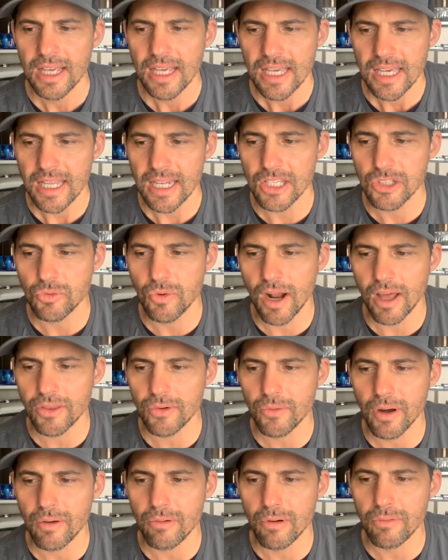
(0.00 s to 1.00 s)
It is rather
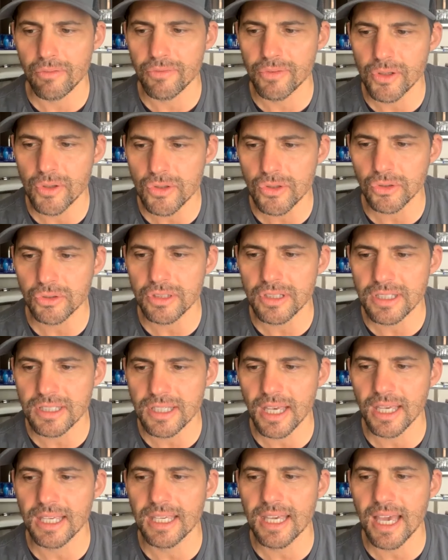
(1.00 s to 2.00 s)
a refusal to
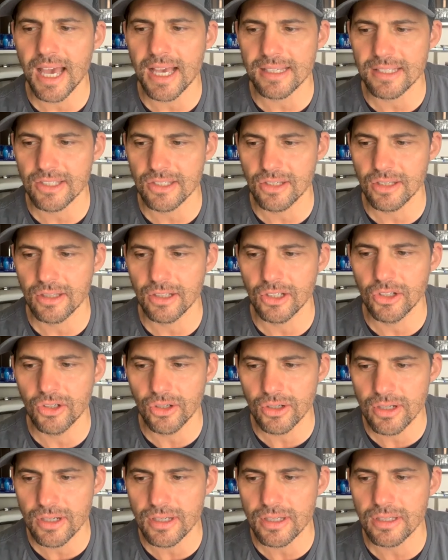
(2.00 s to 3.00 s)
say yes to the
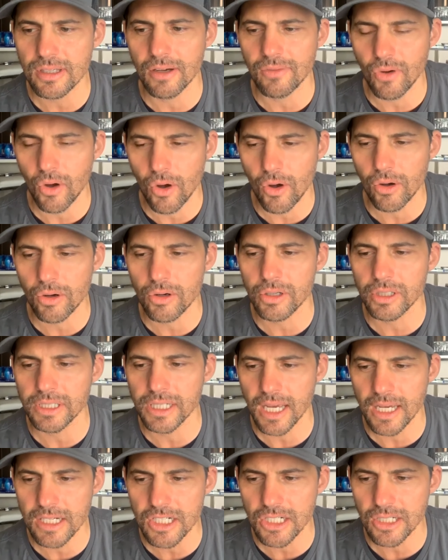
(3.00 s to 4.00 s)
goodness of all
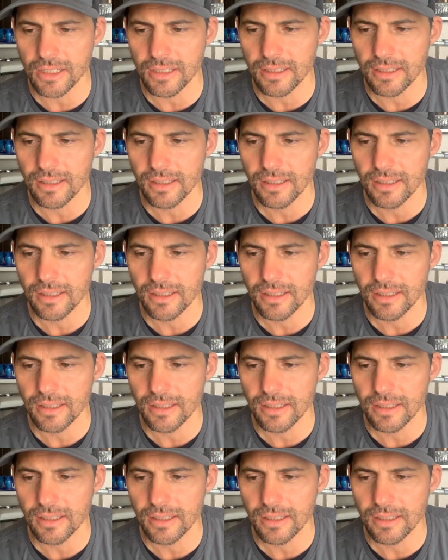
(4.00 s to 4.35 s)
creation.